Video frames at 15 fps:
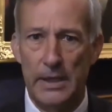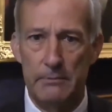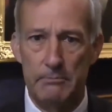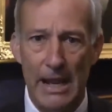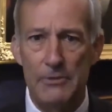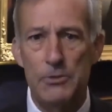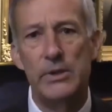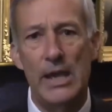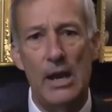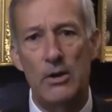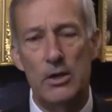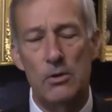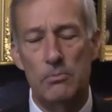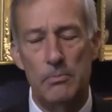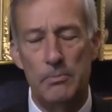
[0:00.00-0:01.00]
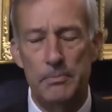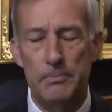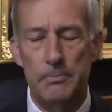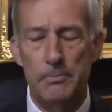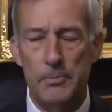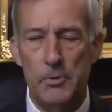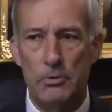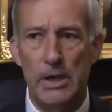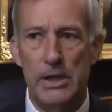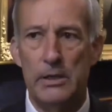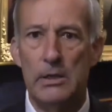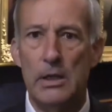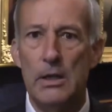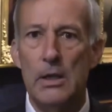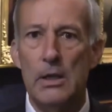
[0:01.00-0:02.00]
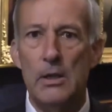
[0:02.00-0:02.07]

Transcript: And Matthew Carey created